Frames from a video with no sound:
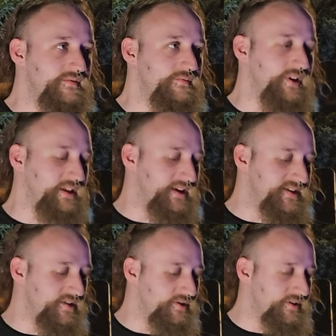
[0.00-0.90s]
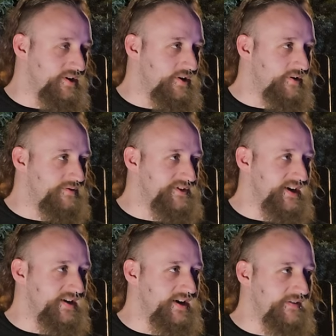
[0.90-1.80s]
release it, or the owner was
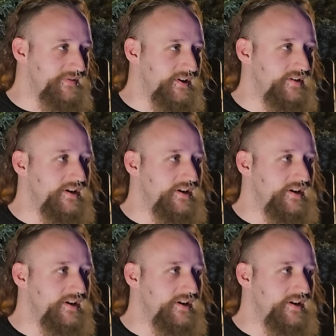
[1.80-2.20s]
like, "Nah, fuck you